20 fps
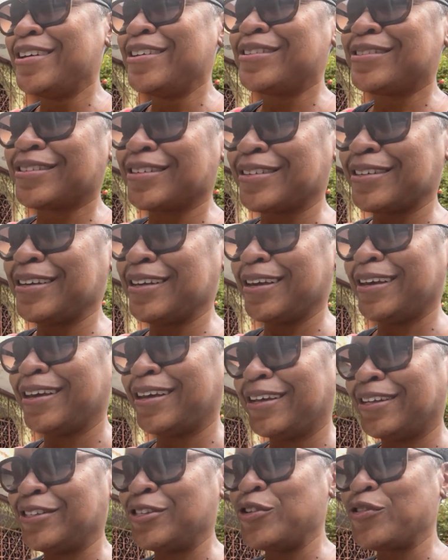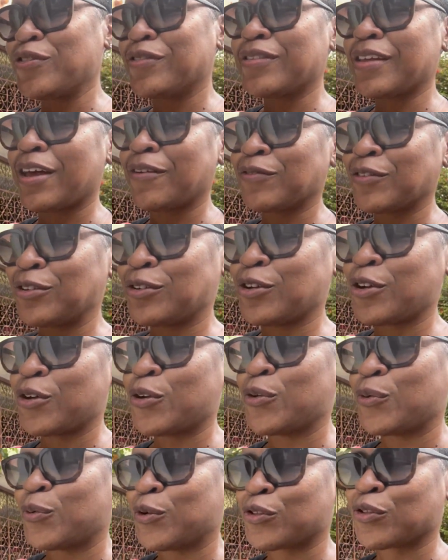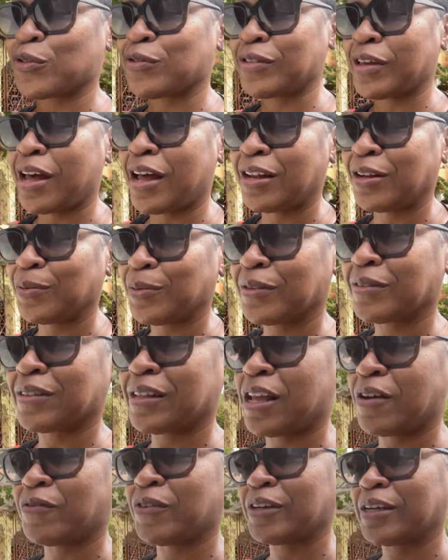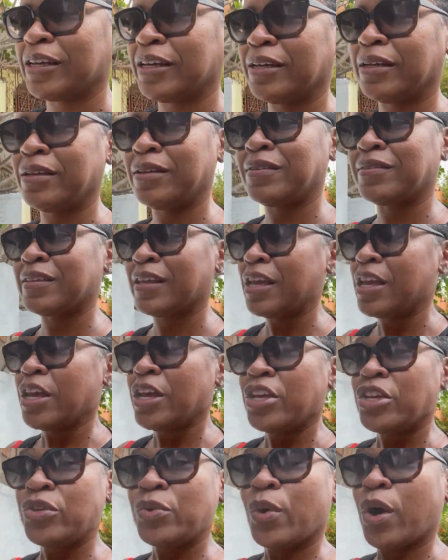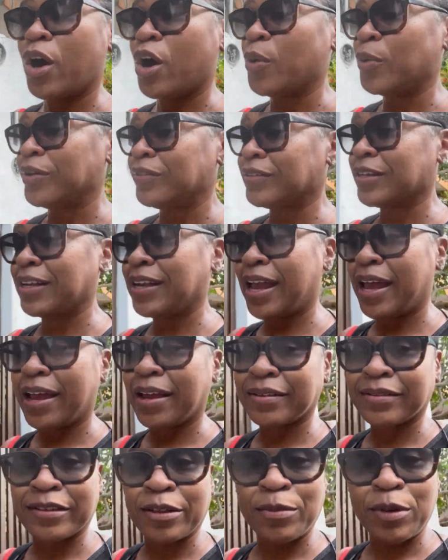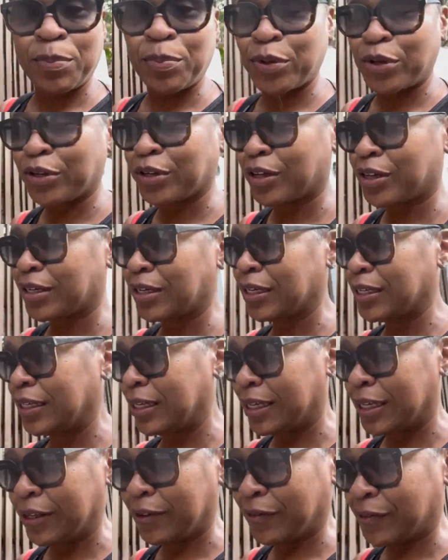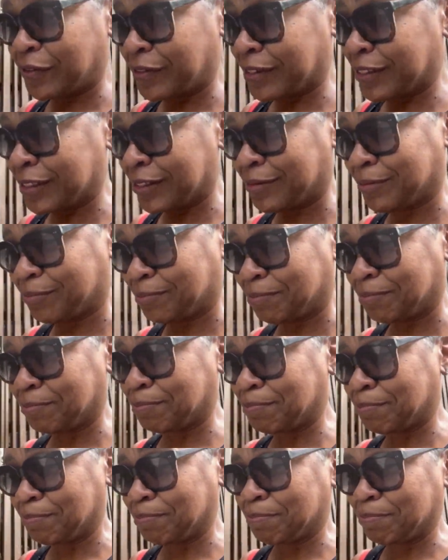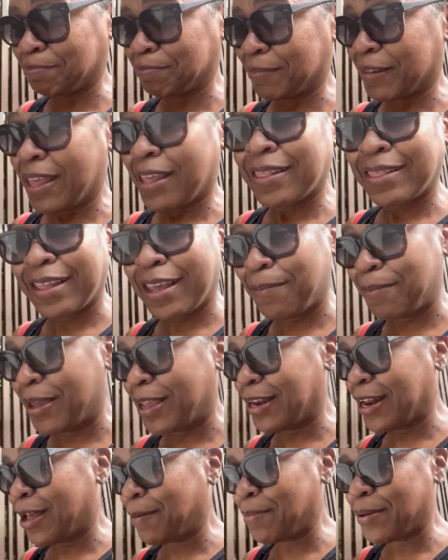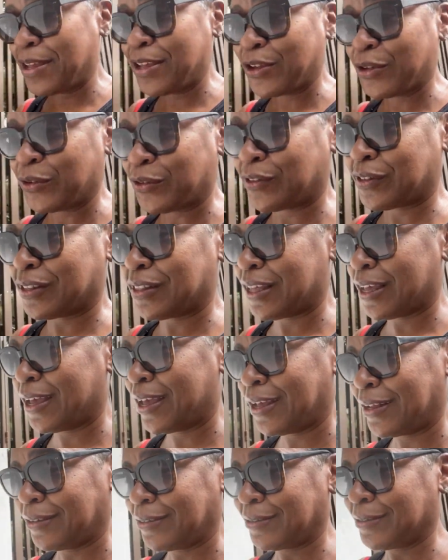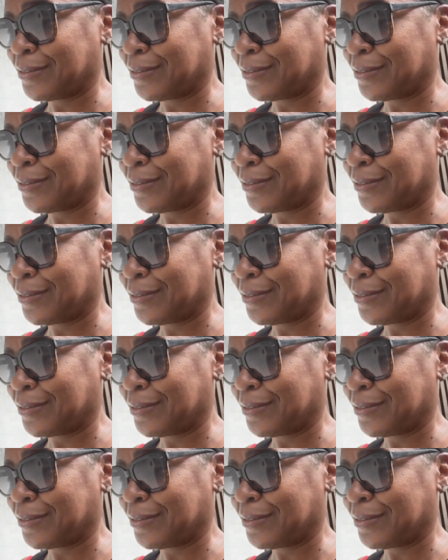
So yeah, you just have to know what your tolerance level is. You always can ask them to put on gloves. They may not be used to that.